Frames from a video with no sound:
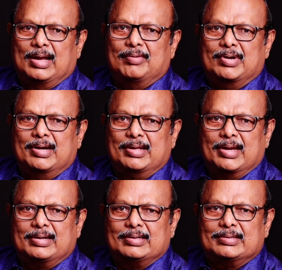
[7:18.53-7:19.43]
have
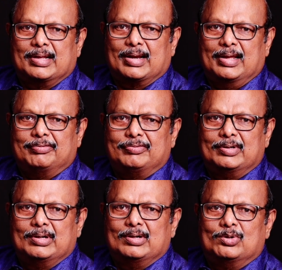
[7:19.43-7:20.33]
dedicated their life
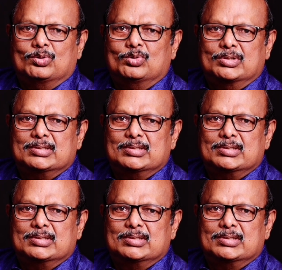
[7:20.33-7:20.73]
to